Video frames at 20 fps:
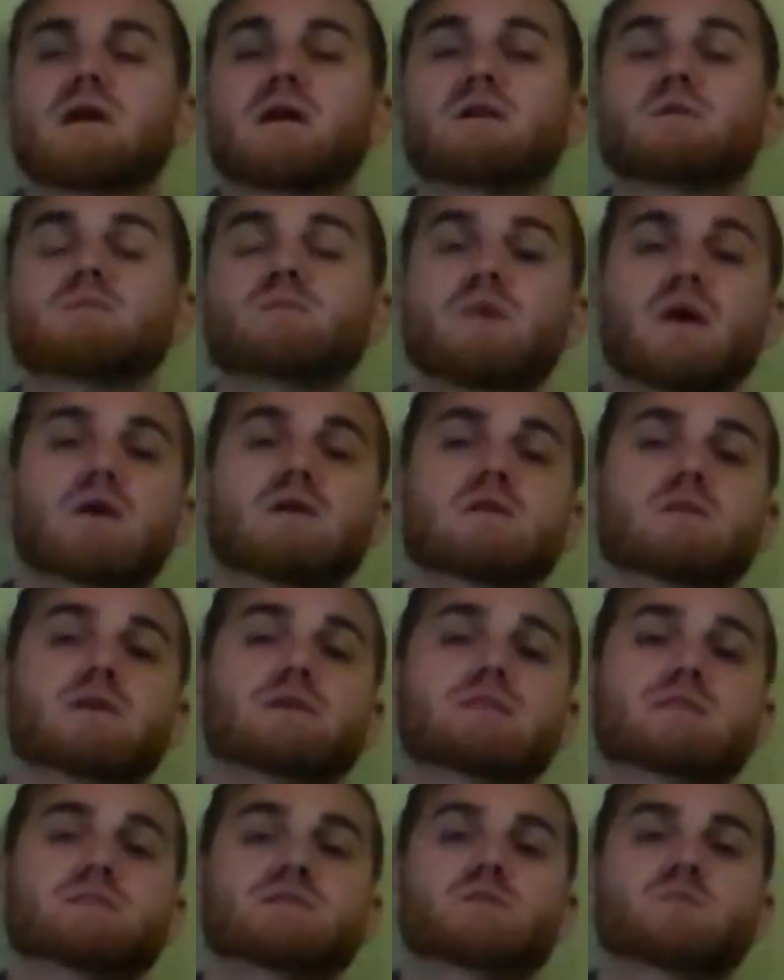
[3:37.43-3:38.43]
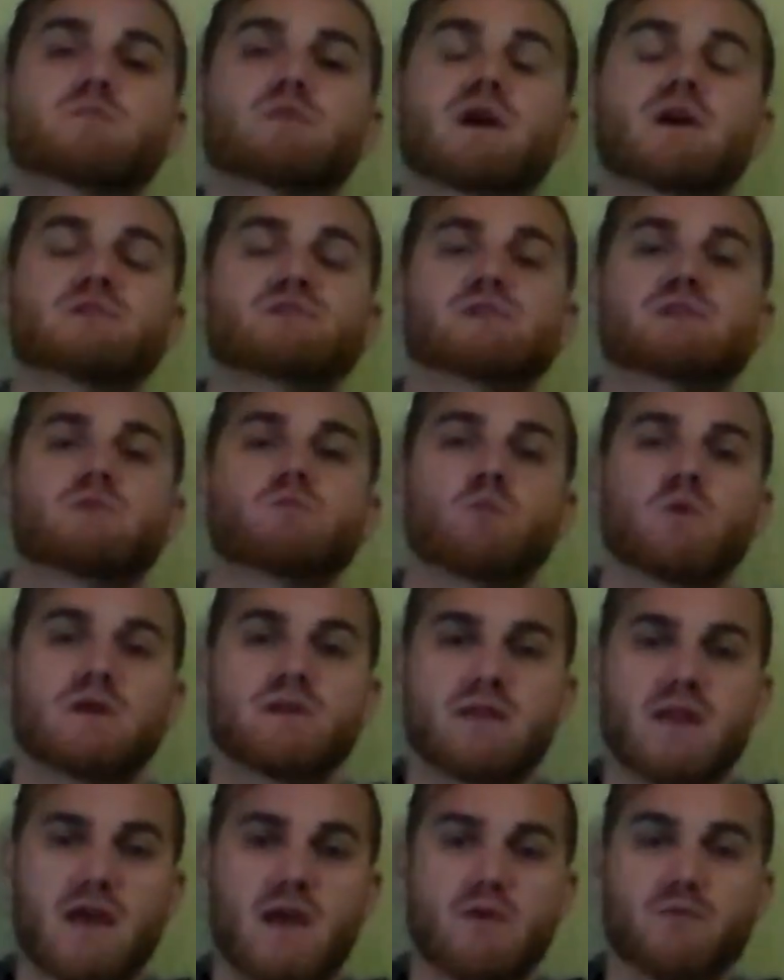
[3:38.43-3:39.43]
I am borrowing this depression and
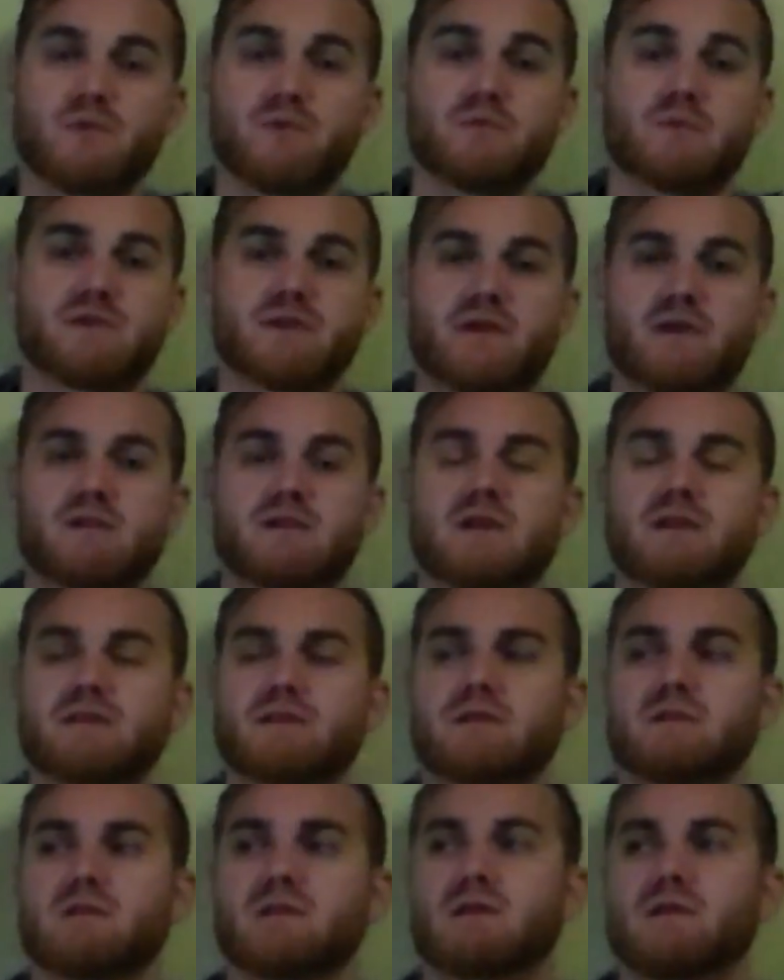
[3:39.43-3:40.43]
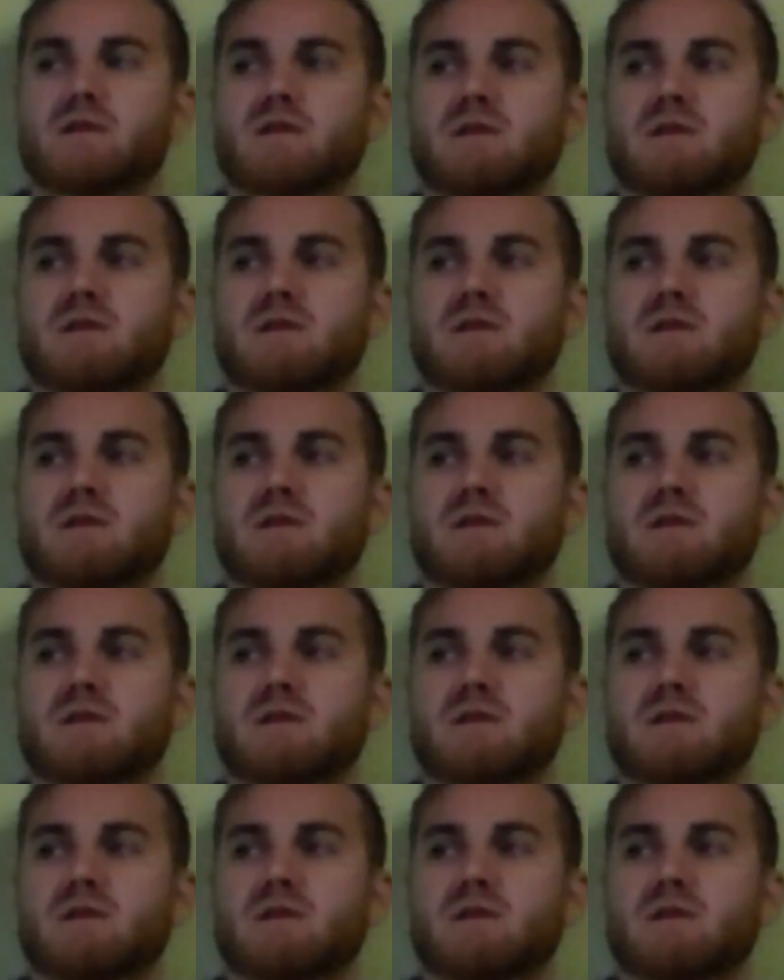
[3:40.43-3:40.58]
one day I will return it.